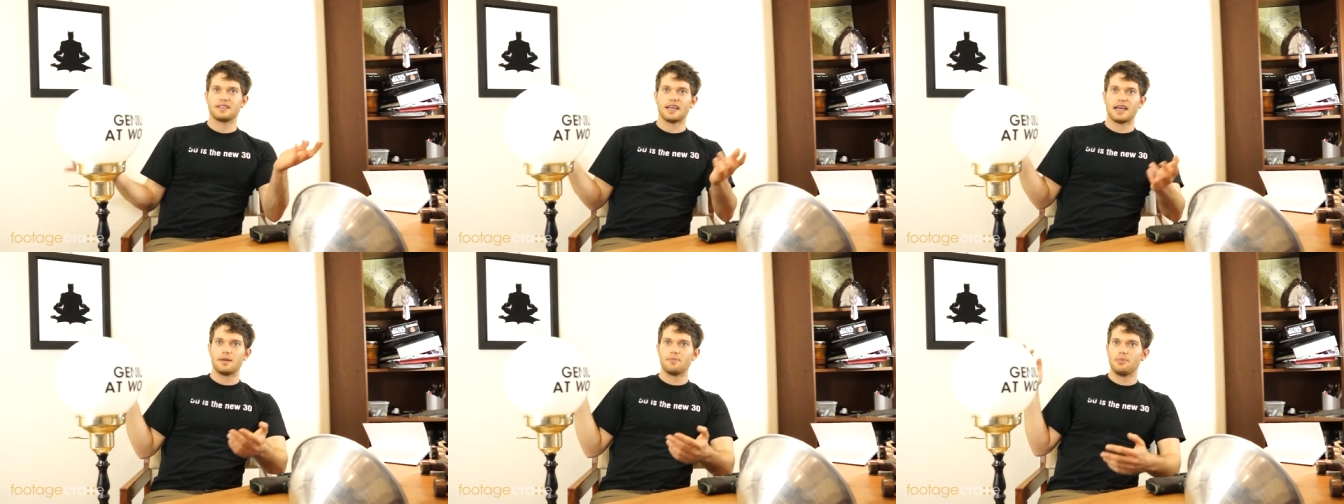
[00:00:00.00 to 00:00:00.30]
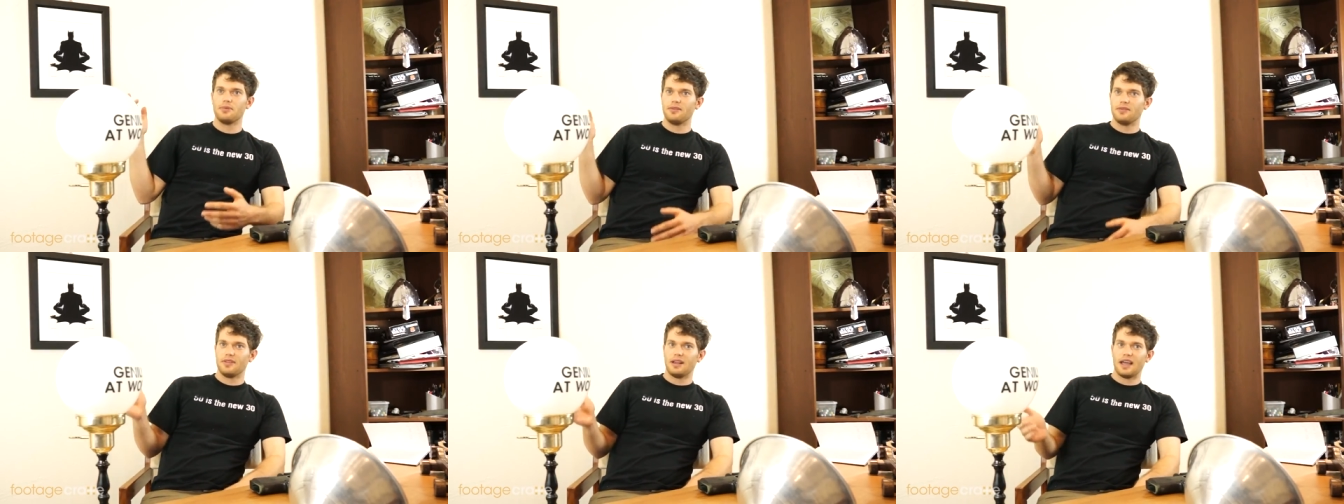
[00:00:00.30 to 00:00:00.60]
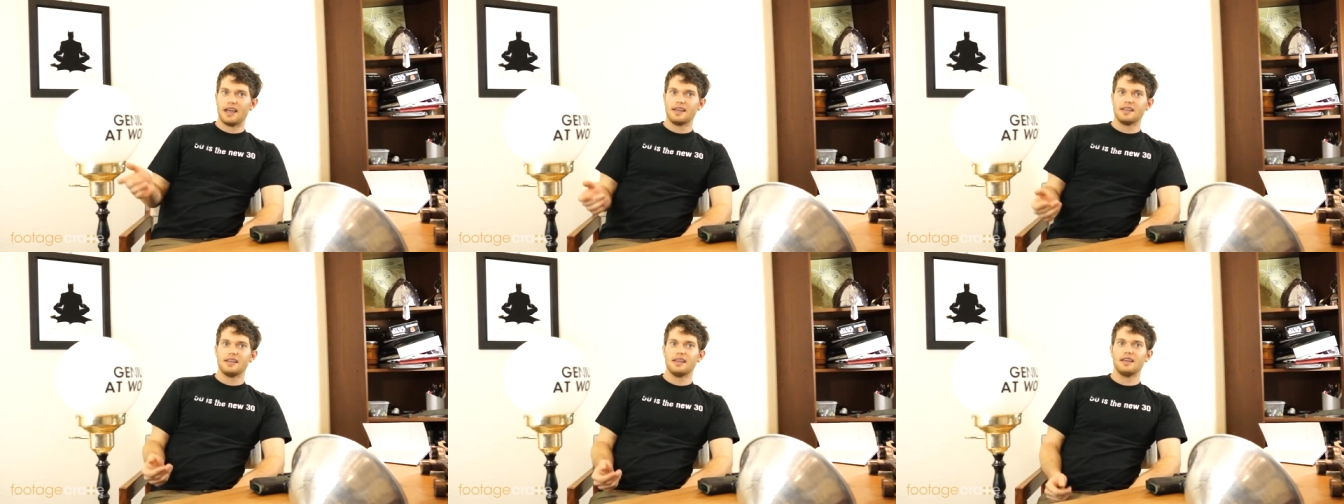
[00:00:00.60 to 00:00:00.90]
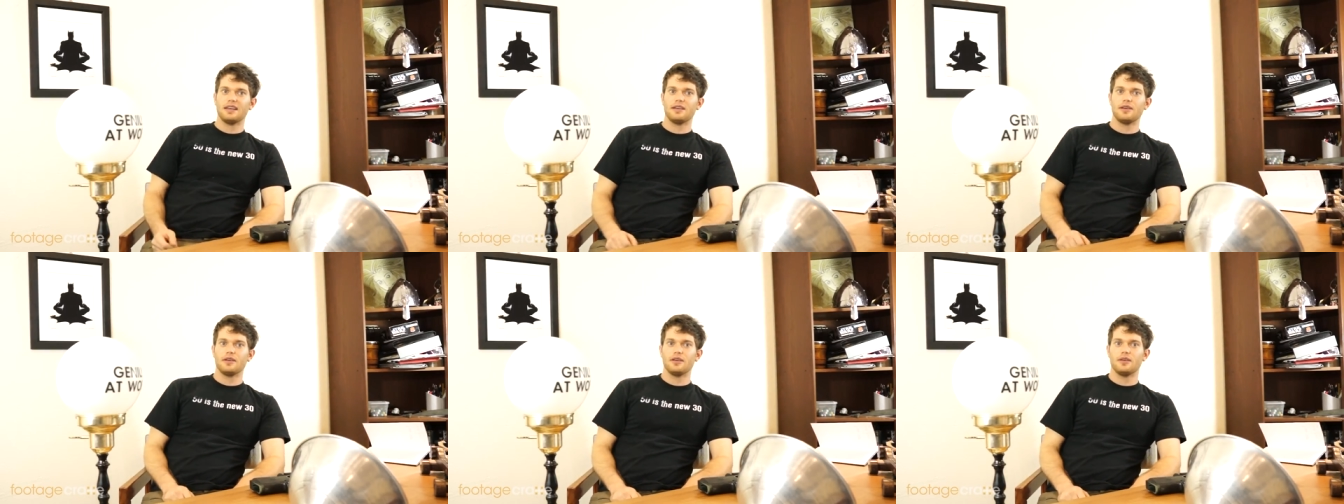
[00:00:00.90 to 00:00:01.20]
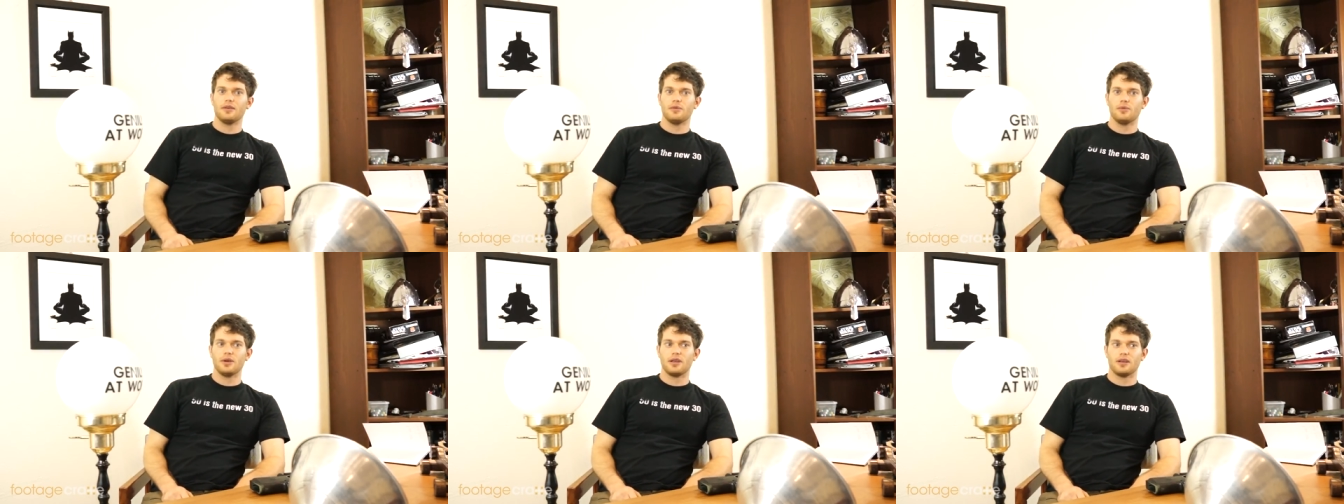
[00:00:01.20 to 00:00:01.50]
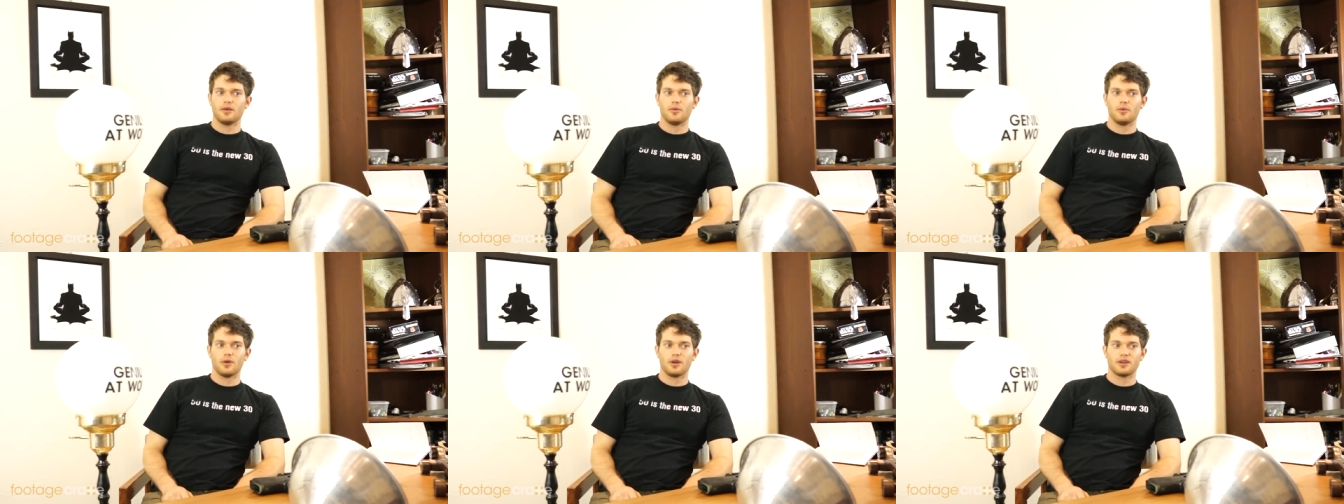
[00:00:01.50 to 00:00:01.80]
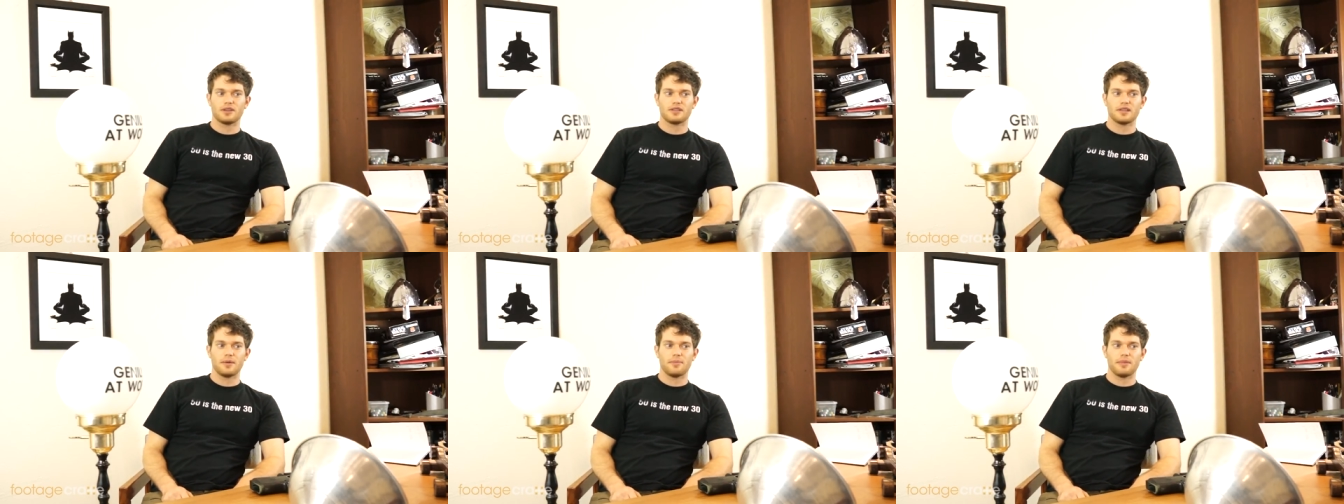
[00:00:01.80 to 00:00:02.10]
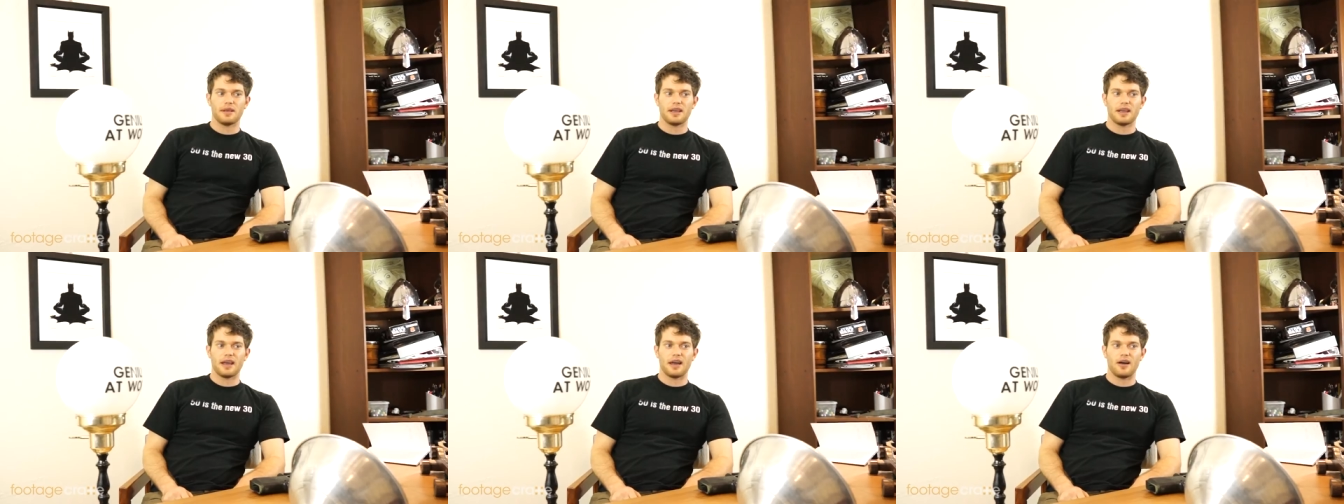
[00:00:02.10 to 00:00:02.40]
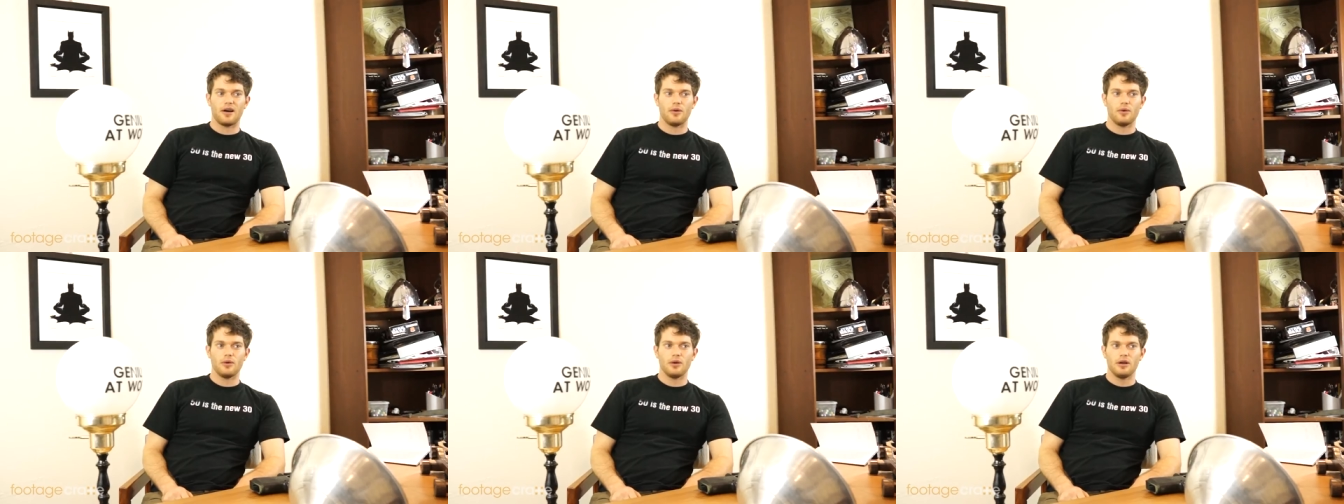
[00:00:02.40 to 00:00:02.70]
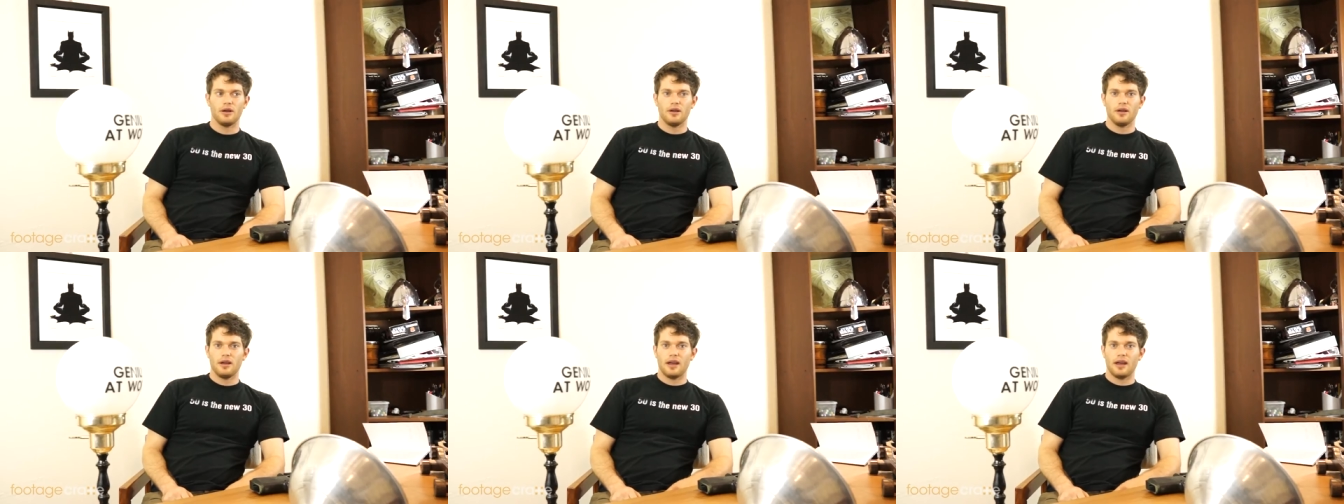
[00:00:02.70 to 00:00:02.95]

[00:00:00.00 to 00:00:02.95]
type of lightning, we can work something out.